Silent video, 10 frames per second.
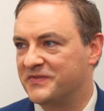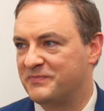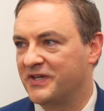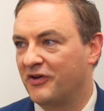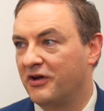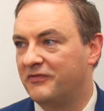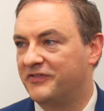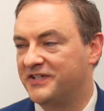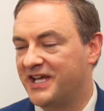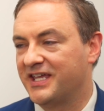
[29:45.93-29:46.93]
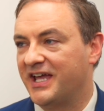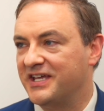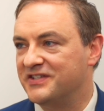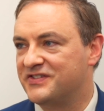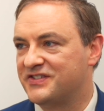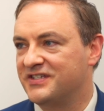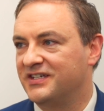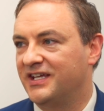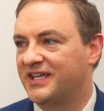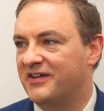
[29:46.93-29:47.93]
It's been going on for decades.
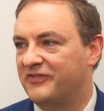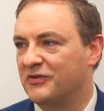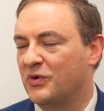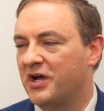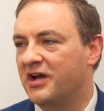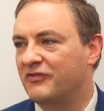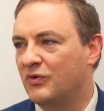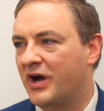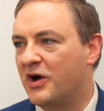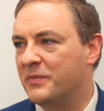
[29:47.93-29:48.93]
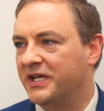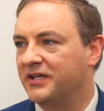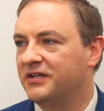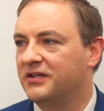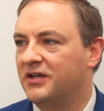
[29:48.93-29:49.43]
It can feel quite overwhelming.